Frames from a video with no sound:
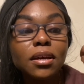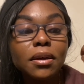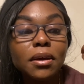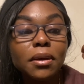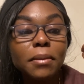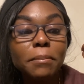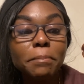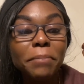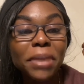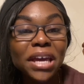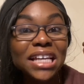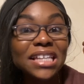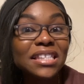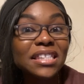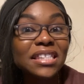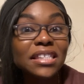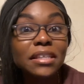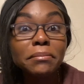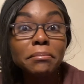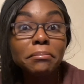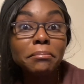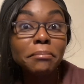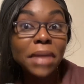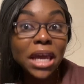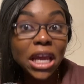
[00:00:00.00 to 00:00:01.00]
based
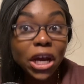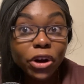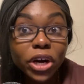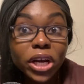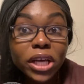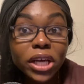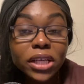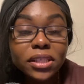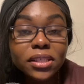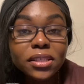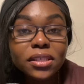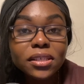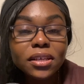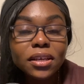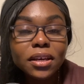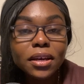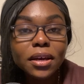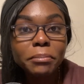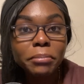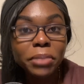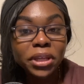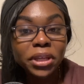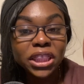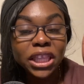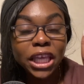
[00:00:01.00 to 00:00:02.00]
in merit,
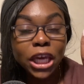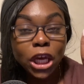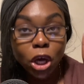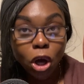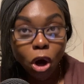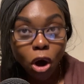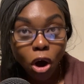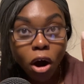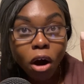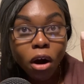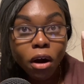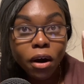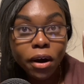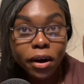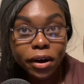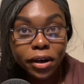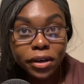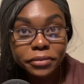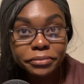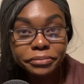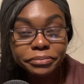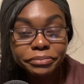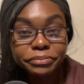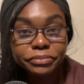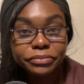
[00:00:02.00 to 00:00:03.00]
but they
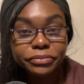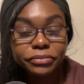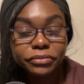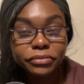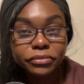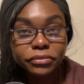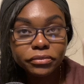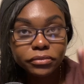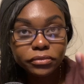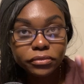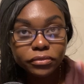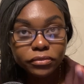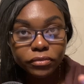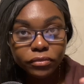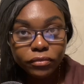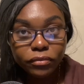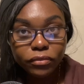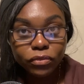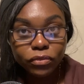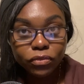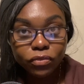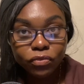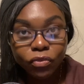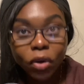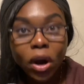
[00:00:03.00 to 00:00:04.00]
are,
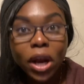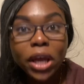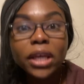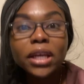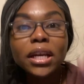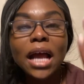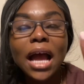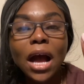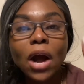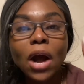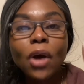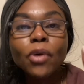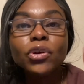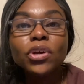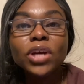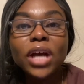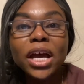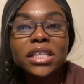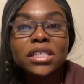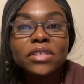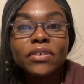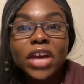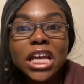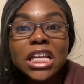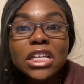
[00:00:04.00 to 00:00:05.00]
right? How you
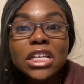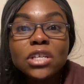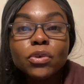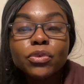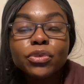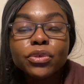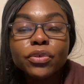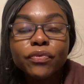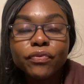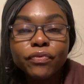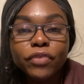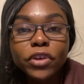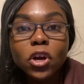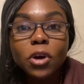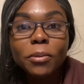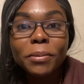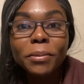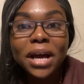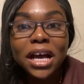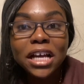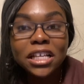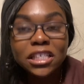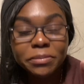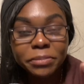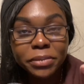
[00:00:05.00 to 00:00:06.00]
guys handled the film
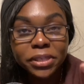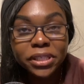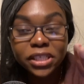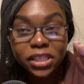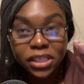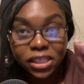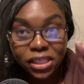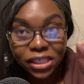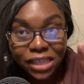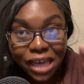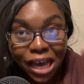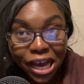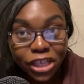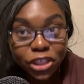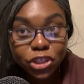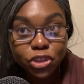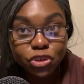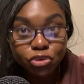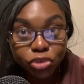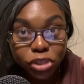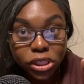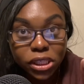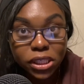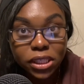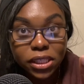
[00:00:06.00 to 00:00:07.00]
has been
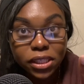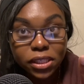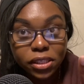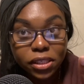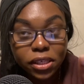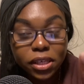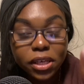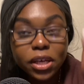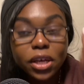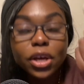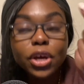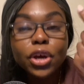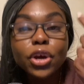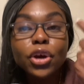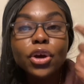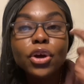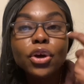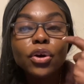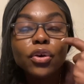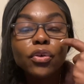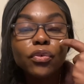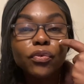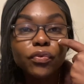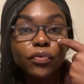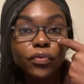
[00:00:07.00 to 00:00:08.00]
disastrous
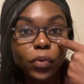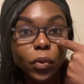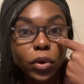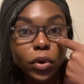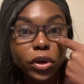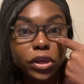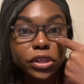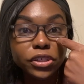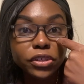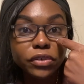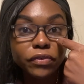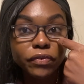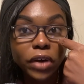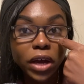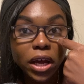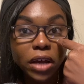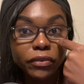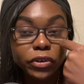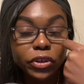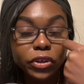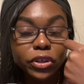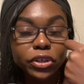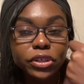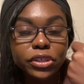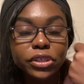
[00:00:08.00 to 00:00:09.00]
for
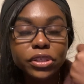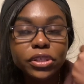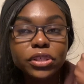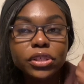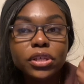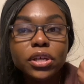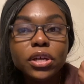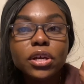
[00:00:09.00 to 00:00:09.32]
survivors